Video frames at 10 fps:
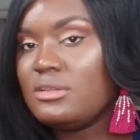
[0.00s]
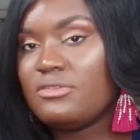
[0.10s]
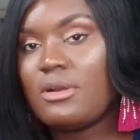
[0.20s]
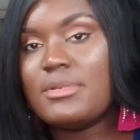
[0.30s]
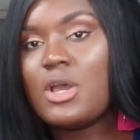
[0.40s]

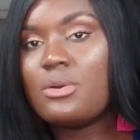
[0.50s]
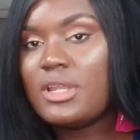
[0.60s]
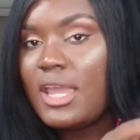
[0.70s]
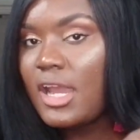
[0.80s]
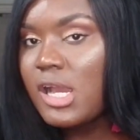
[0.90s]
from down
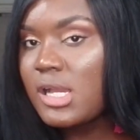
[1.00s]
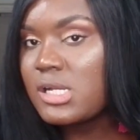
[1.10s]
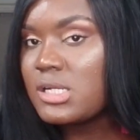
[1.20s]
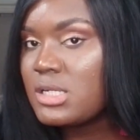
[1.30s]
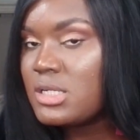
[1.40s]
here,
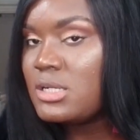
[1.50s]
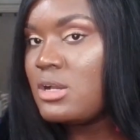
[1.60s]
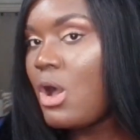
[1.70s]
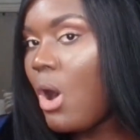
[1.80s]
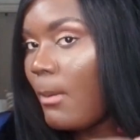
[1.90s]

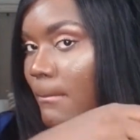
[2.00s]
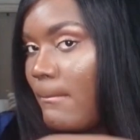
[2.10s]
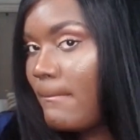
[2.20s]
up.